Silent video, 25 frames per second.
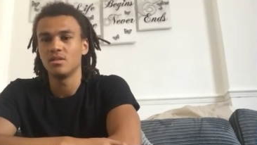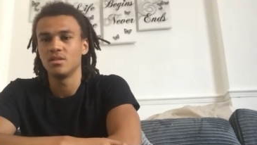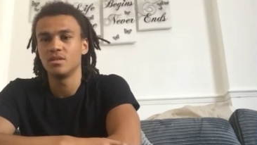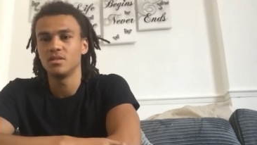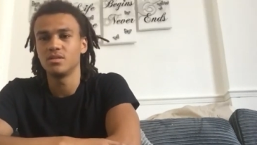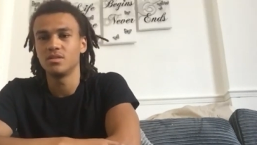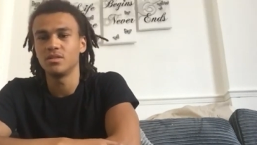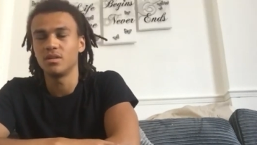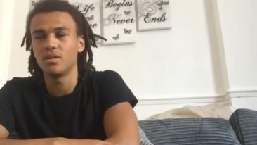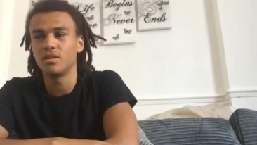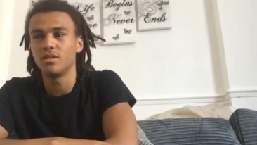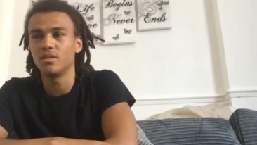
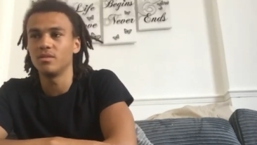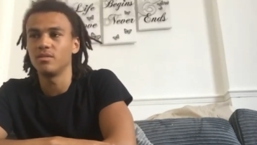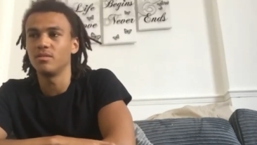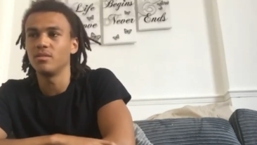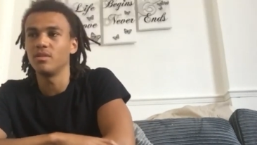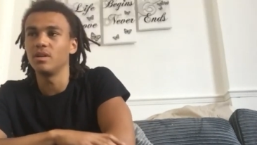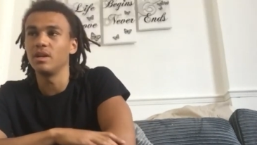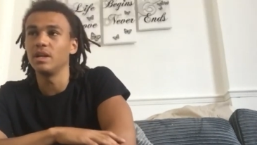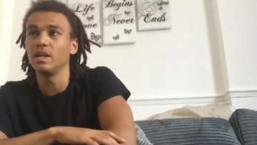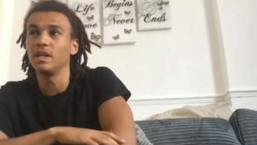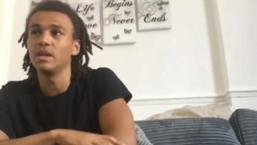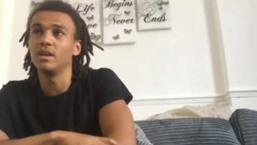So,
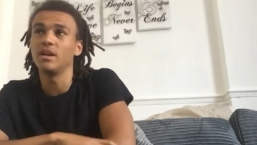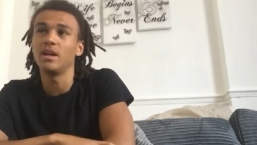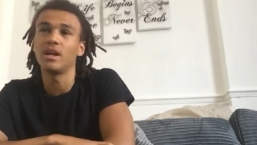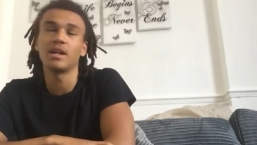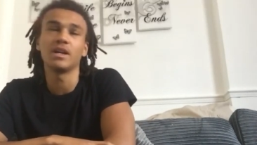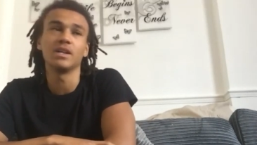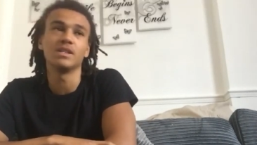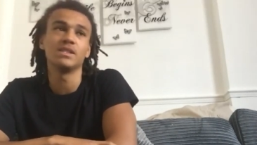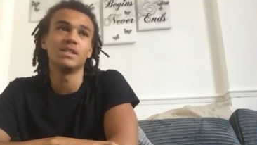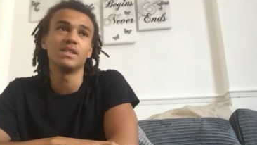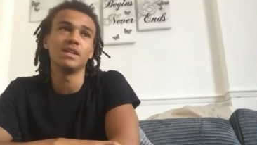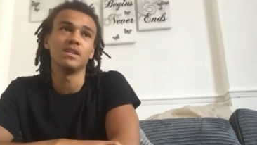like
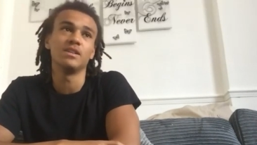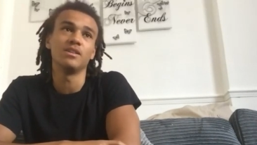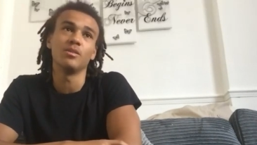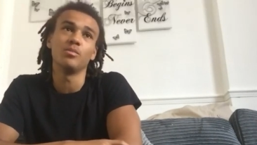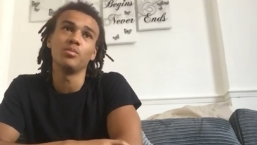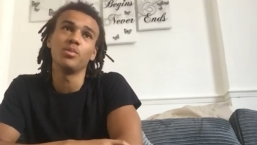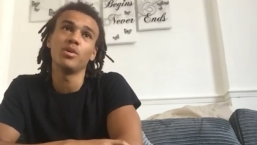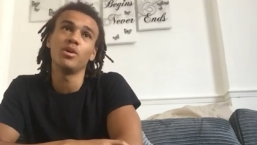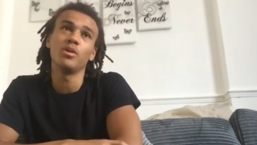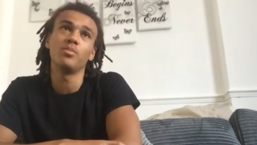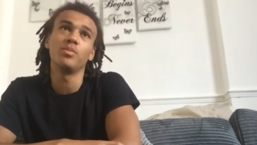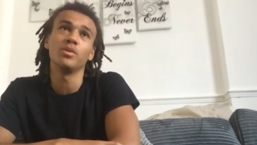I said, the
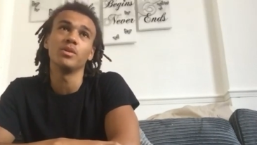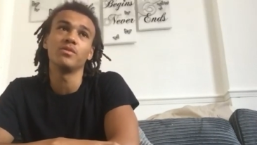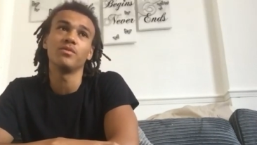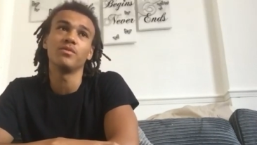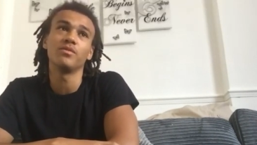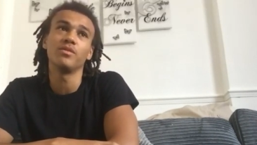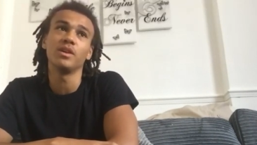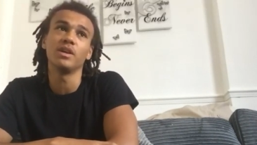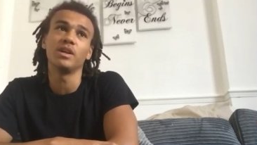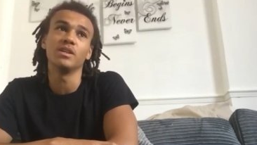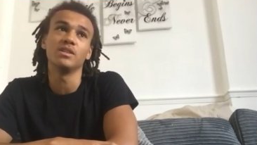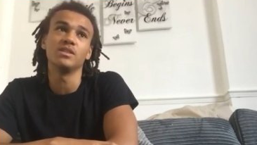purpose
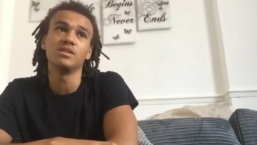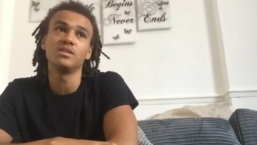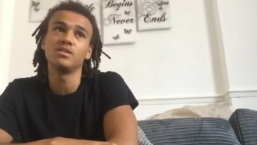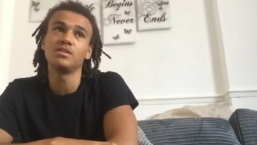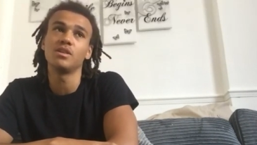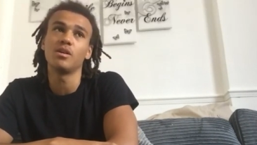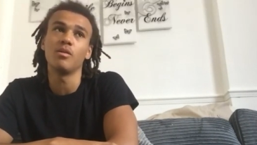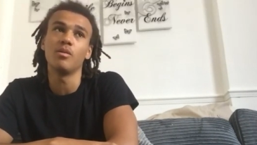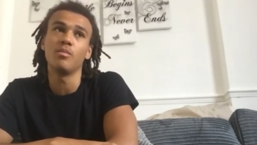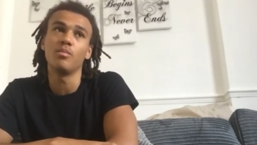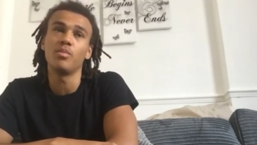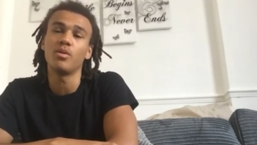thing is
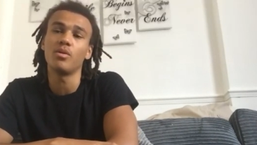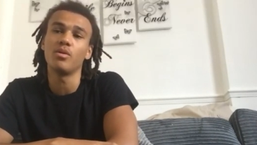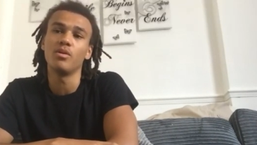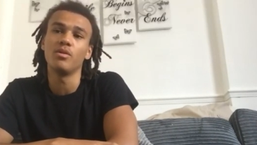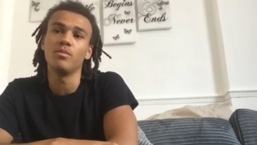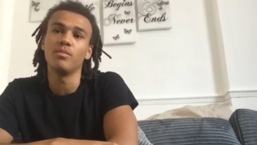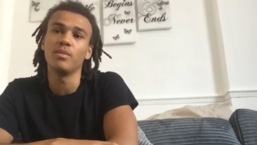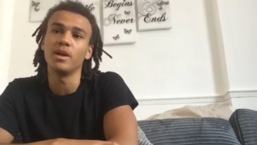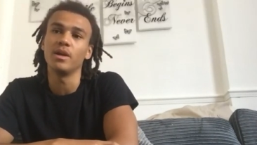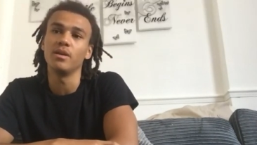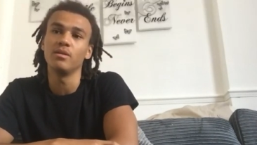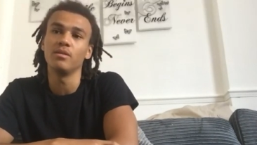so
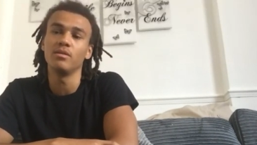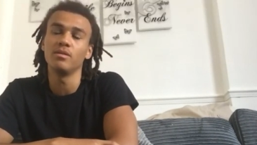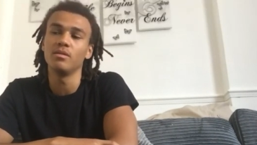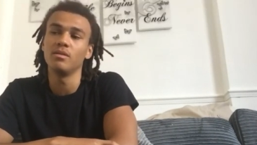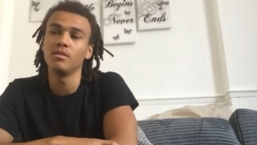important, man.